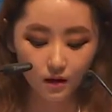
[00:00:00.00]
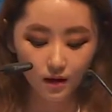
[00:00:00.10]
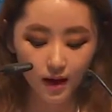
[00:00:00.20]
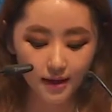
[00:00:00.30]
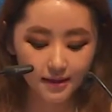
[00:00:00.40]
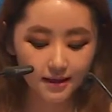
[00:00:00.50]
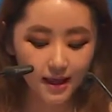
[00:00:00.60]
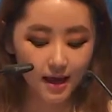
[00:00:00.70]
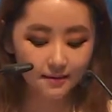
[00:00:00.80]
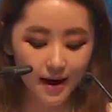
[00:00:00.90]
At that
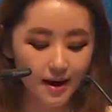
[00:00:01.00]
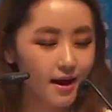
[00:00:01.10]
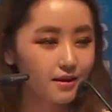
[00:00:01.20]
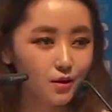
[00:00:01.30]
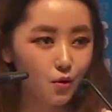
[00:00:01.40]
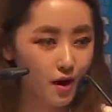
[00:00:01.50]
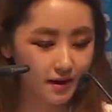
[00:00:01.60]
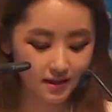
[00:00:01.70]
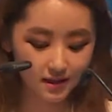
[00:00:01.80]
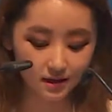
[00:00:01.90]
time, I had no
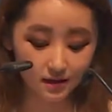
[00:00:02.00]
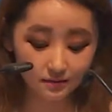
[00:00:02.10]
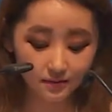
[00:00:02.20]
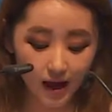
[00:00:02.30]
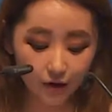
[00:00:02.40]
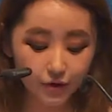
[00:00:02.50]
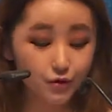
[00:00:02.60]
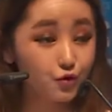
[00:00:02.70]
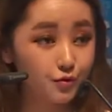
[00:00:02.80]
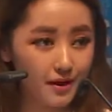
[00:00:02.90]
idea how it
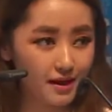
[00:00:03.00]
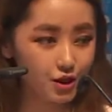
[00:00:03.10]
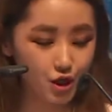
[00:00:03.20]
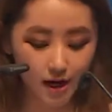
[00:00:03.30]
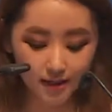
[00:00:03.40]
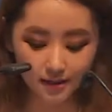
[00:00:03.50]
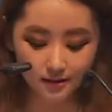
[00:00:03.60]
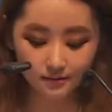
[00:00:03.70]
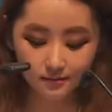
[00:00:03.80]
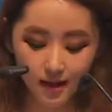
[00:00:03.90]
would be in
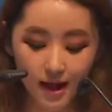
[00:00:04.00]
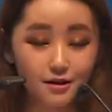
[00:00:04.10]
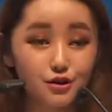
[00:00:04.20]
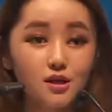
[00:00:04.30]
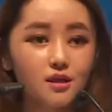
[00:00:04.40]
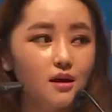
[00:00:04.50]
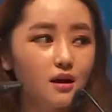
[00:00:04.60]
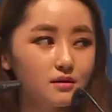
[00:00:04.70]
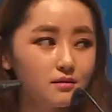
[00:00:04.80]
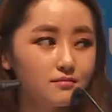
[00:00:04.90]
China. I just
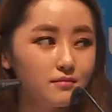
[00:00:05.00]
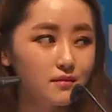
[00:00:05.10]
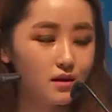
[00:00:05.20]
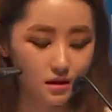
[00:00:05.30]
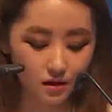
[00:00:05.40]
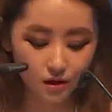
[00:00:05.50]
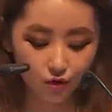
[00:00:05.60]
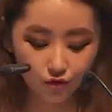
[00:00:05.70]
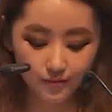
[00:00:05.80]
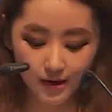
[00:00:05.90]
thought it
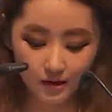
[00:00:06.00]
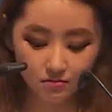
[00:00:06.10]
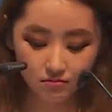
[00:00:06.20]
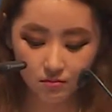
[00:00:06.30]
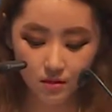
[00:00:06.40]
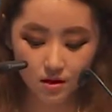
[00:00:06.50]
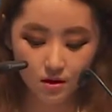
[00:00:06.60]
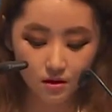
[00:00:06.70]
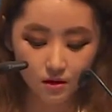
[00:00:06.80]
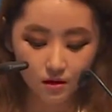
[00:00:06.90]
would be
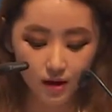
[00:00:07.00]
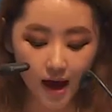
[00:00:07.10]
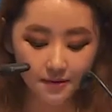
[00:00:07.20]
have